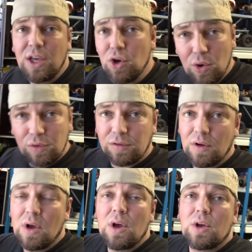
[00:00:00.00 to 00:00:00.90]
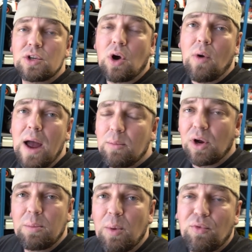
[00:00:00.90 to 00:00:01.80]
use so I'm
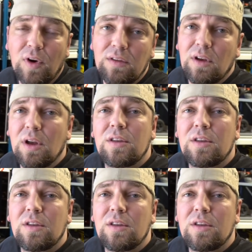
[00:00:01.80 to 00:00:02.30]
going to be printing